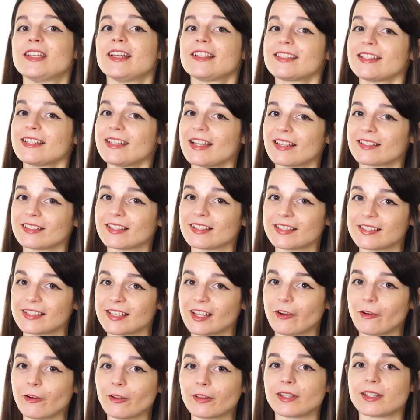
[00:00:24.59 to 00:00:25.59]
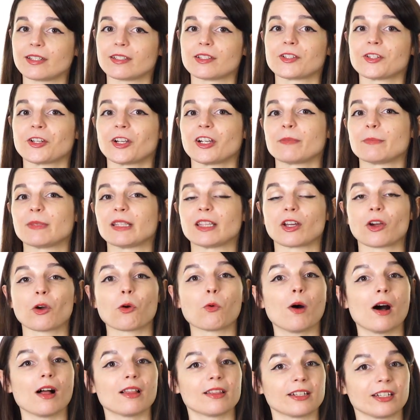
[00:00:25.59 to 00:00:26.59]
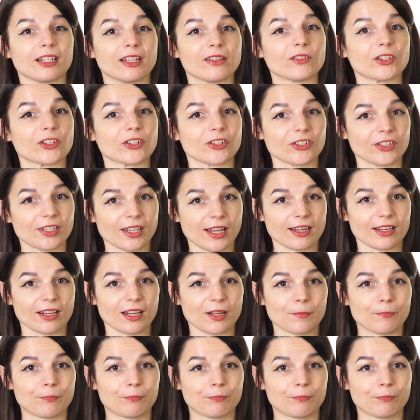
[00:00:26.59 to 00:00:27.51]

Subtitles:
doesn't necessarily determine the quality of your study.